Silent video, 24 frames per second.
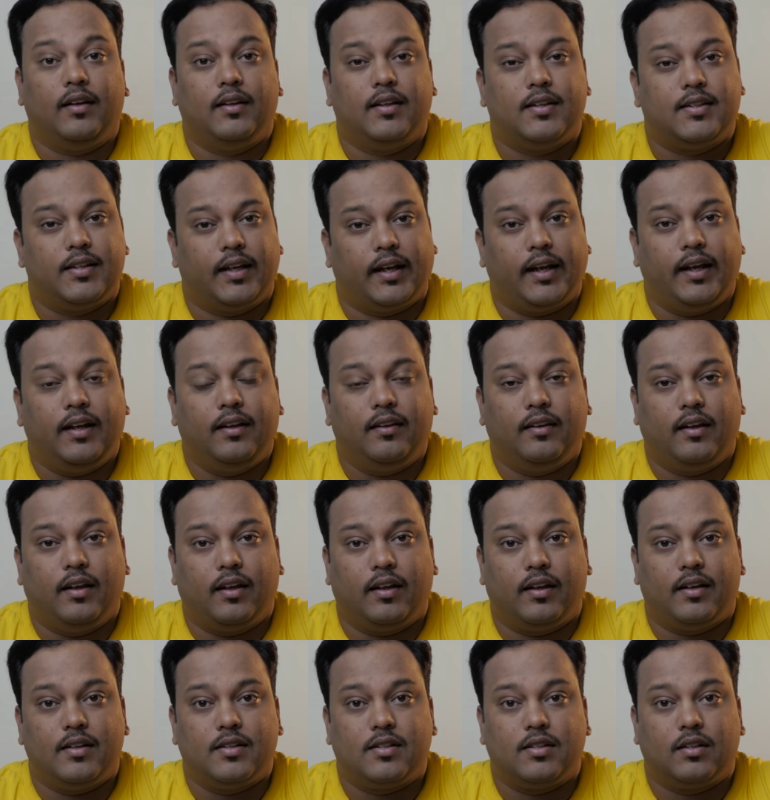The second
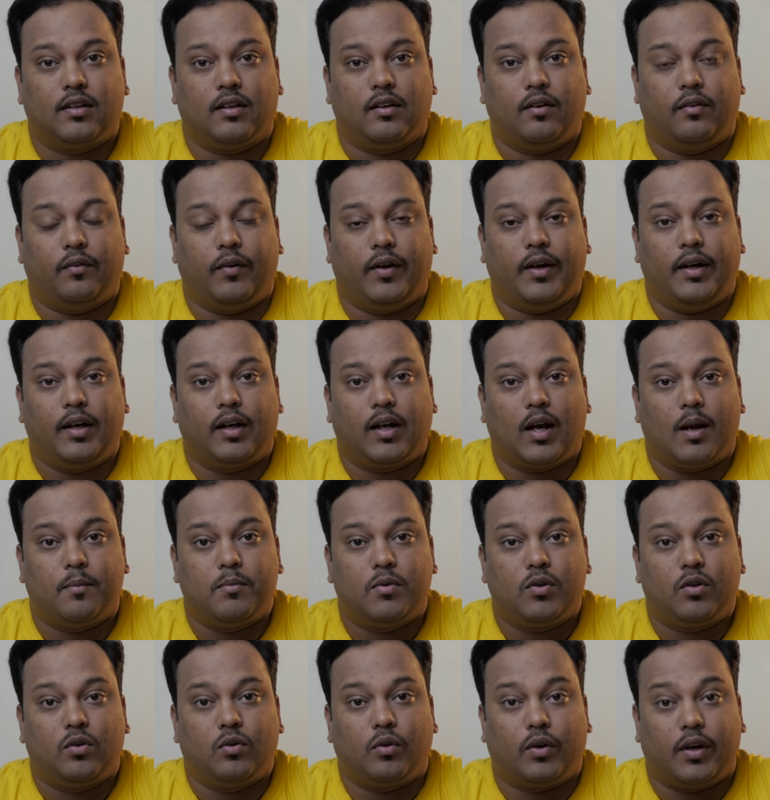thing is when it
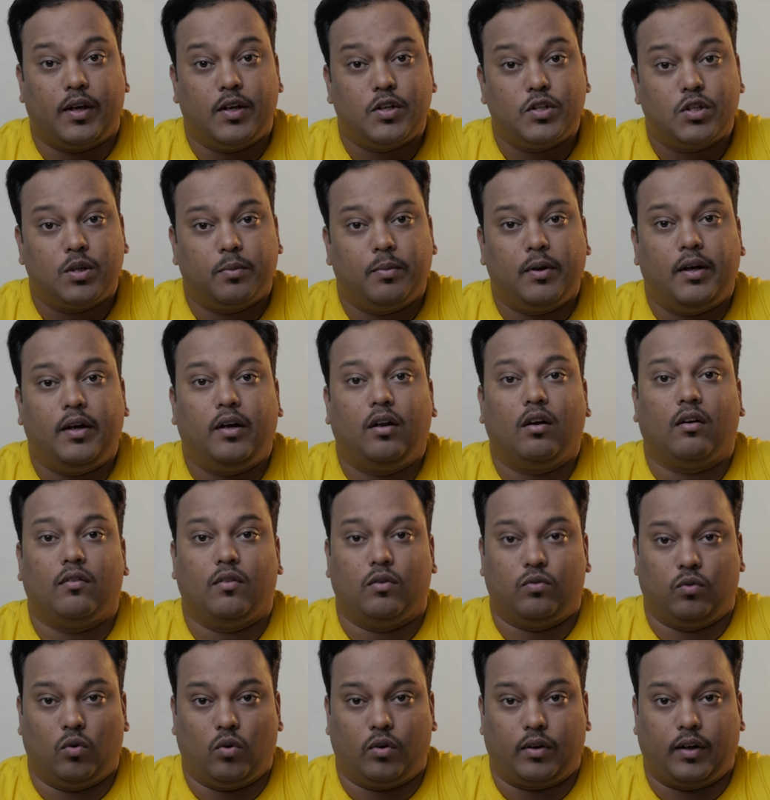comes to reusability of
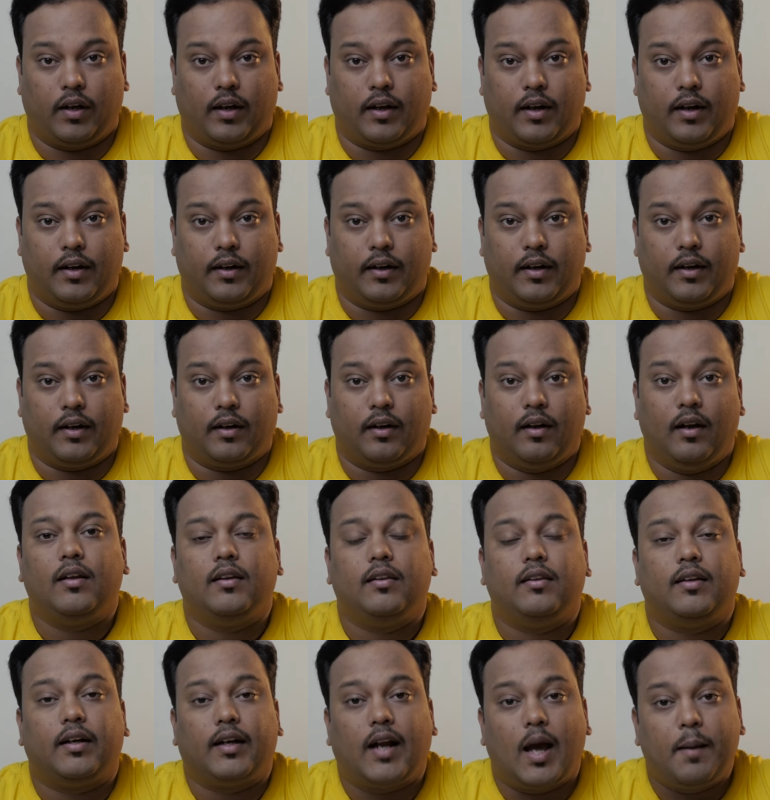the 4K content,
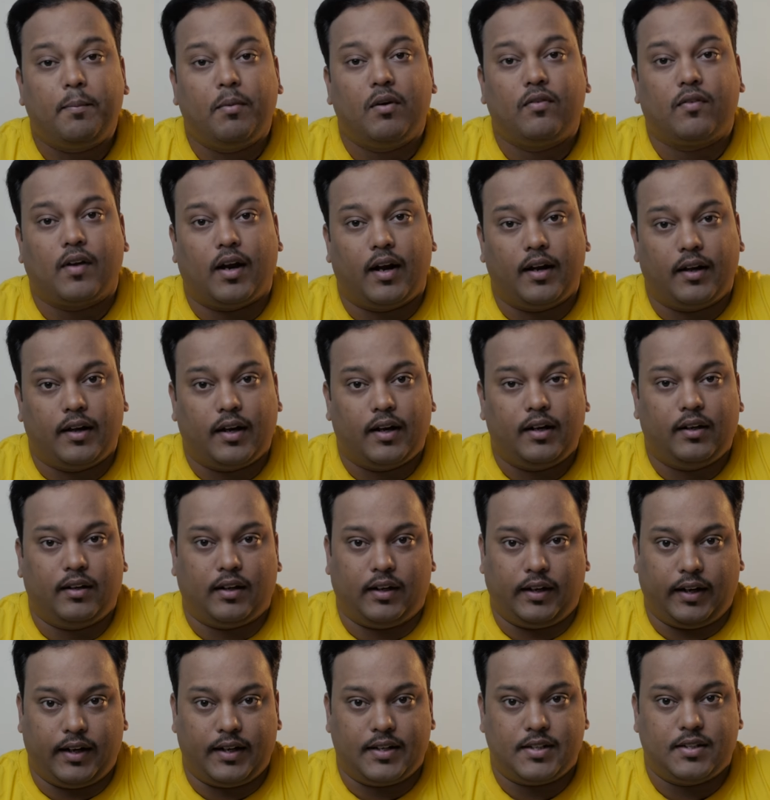the type of content
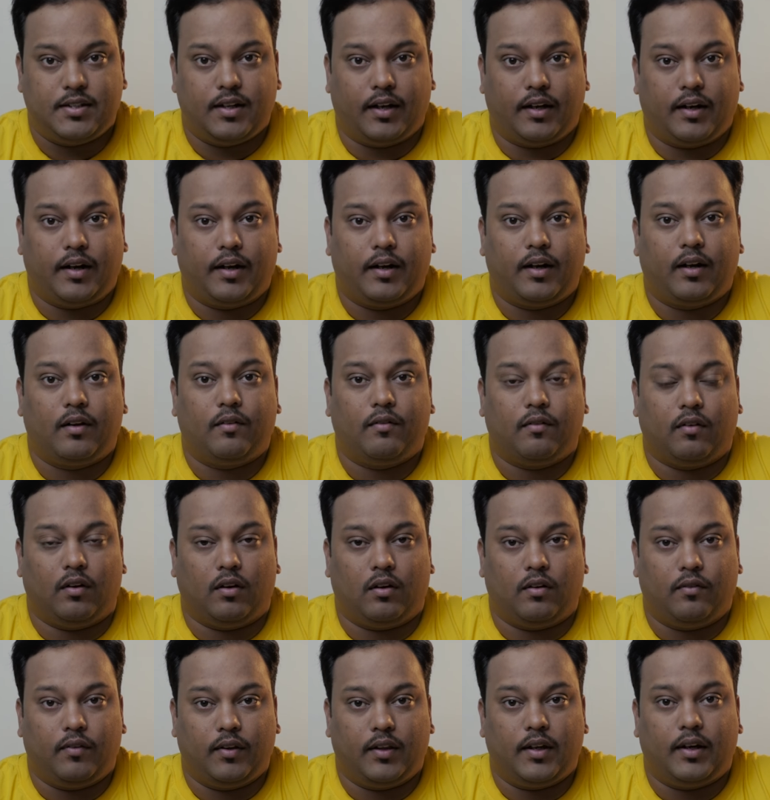that gets generated
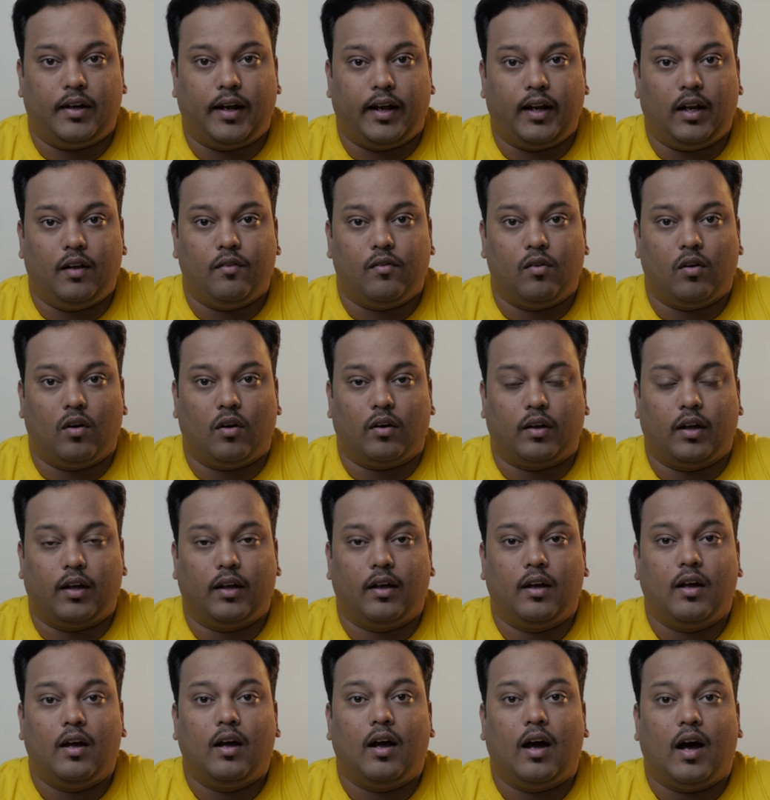with the daily
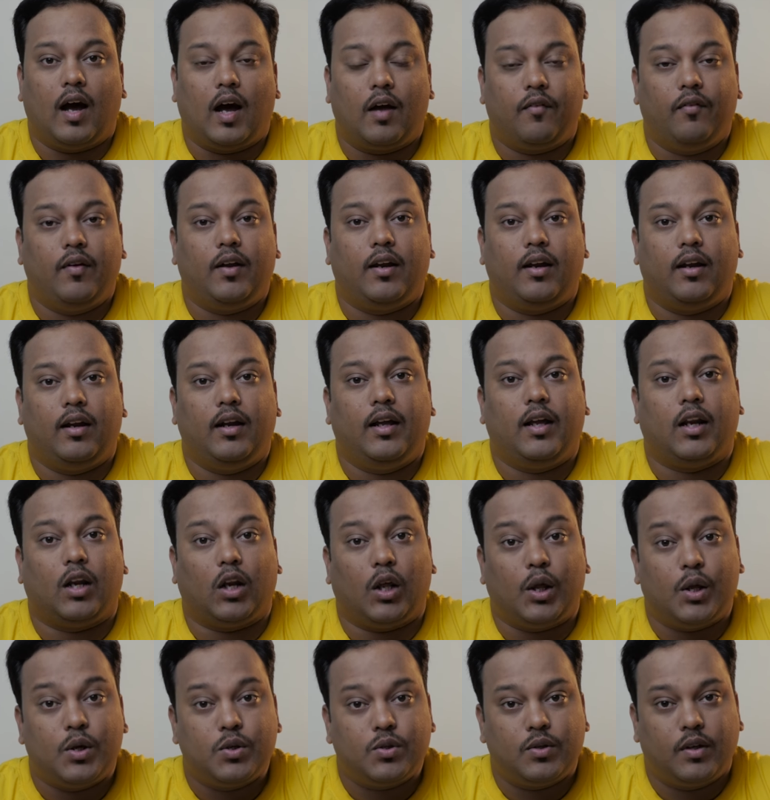vlogging, are we really
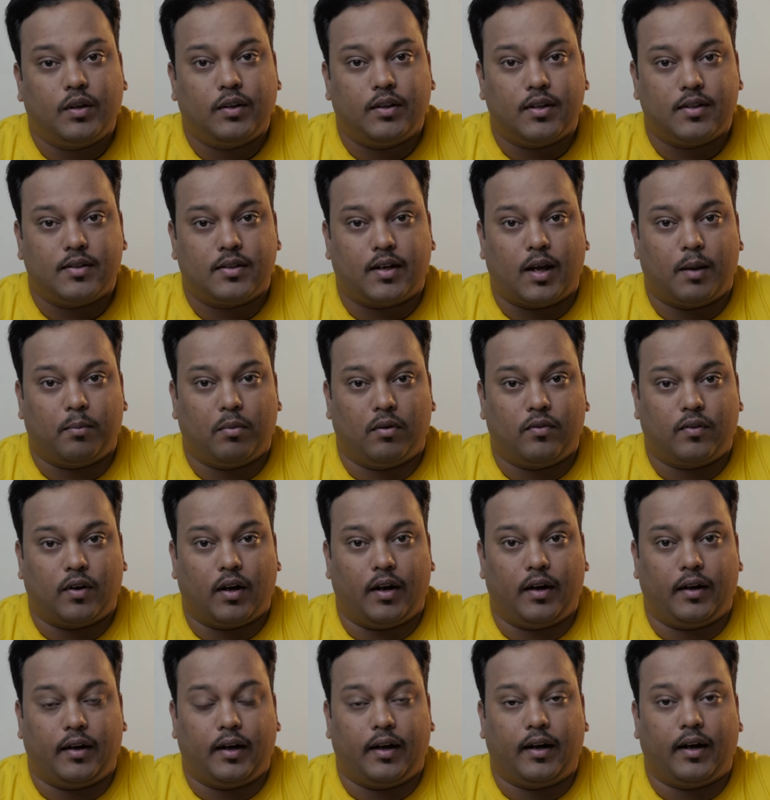reusing this type of
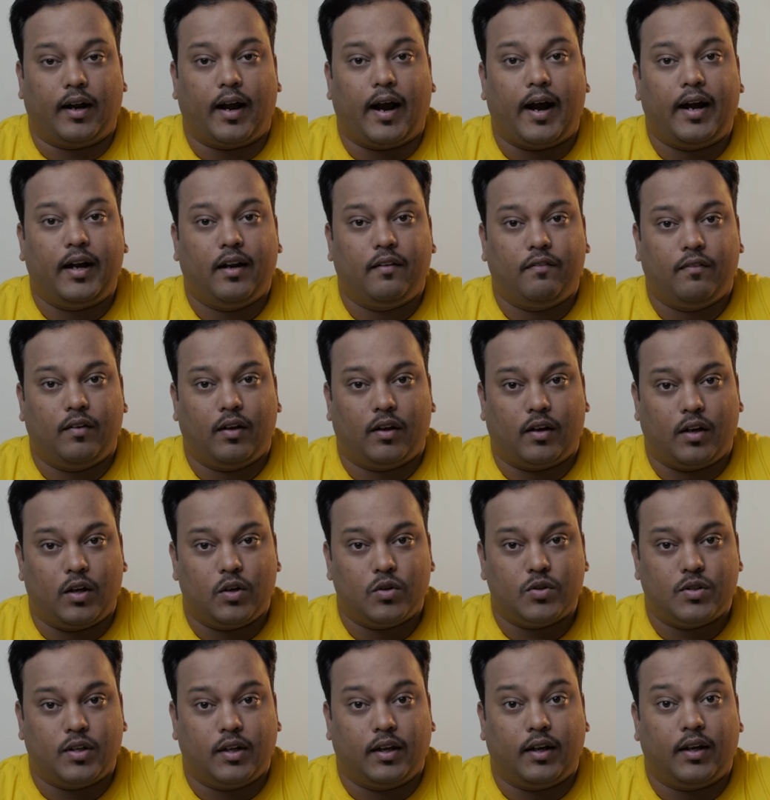content? And if we are
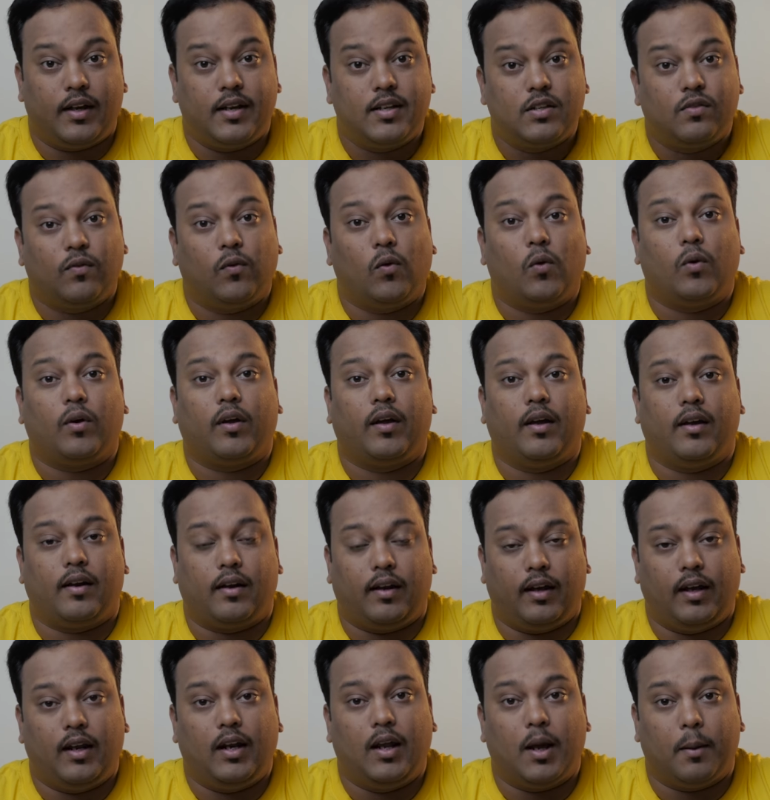reusing, is 4K
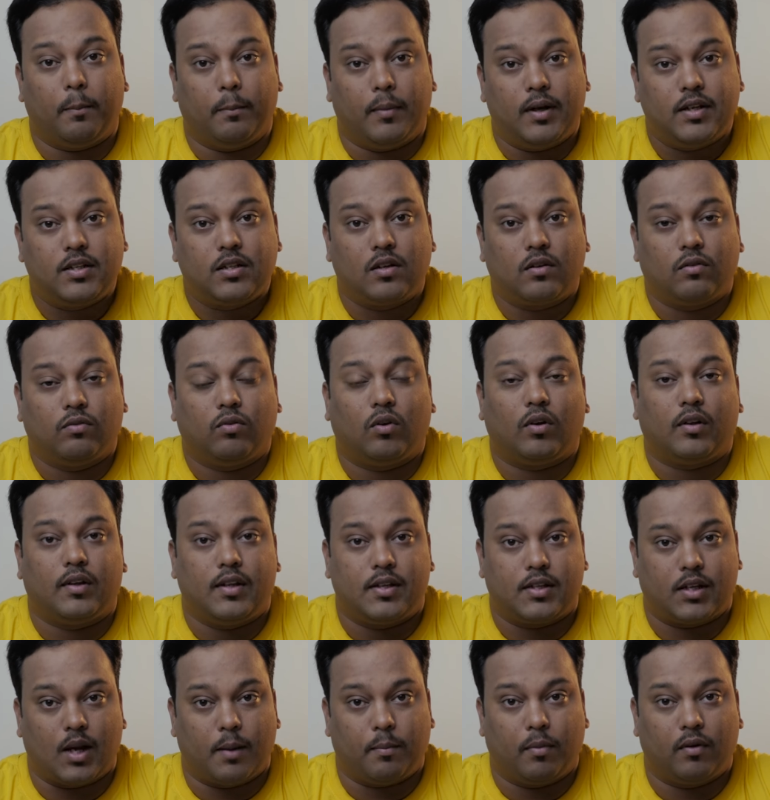really a must for
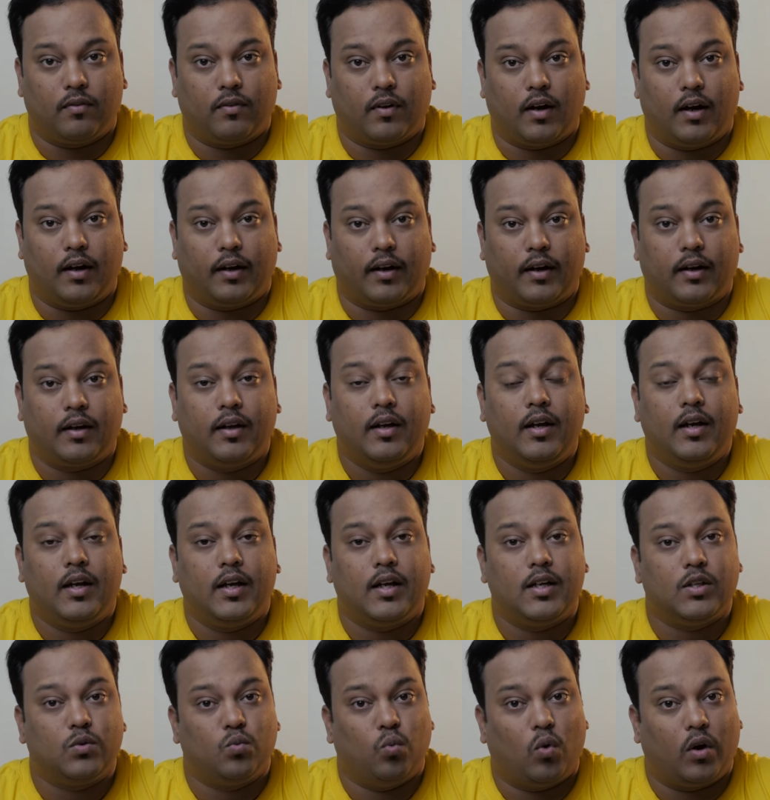this type of content,
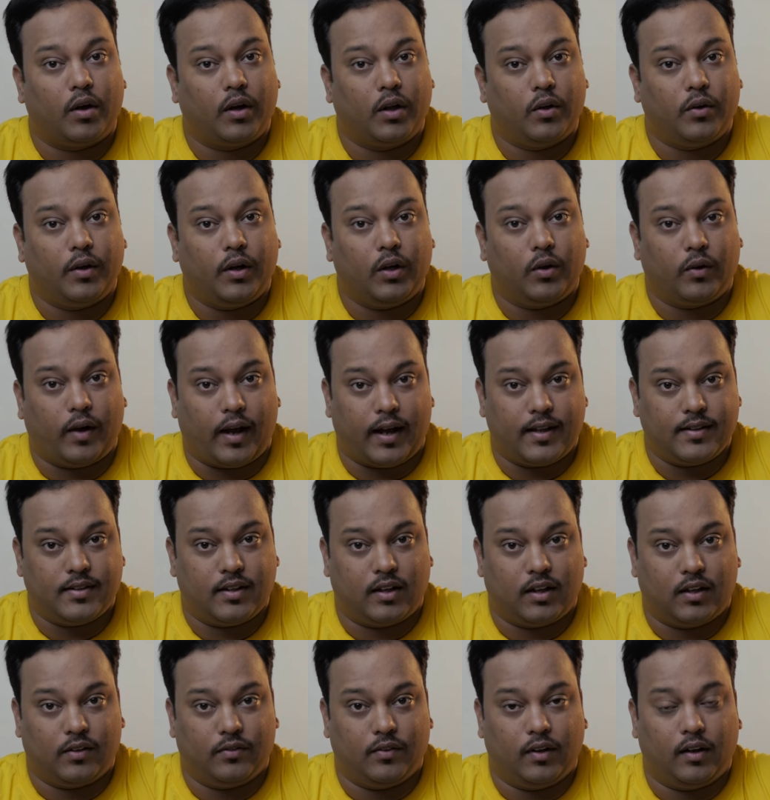is what you need to
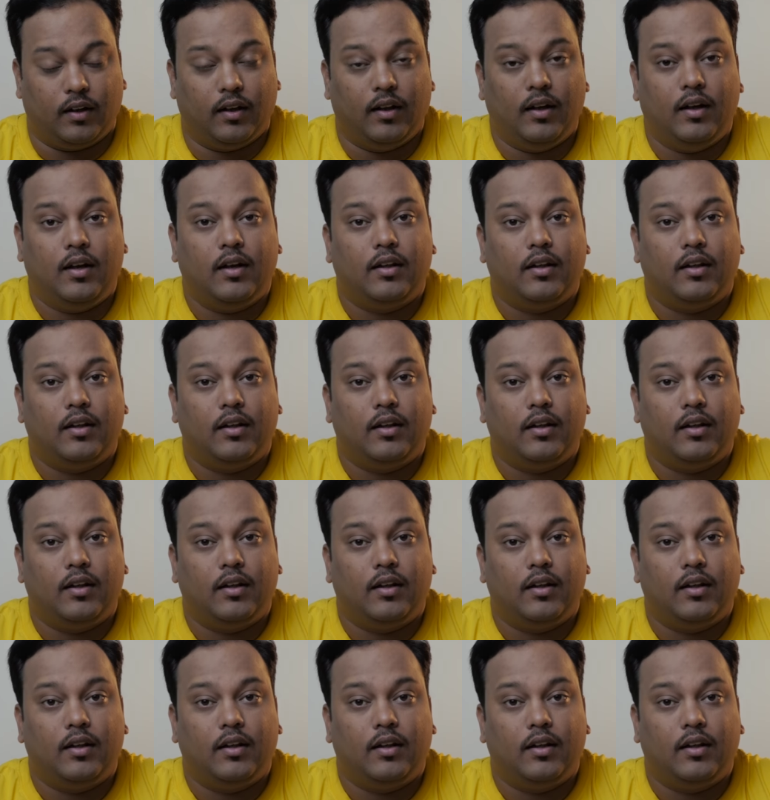answer as well.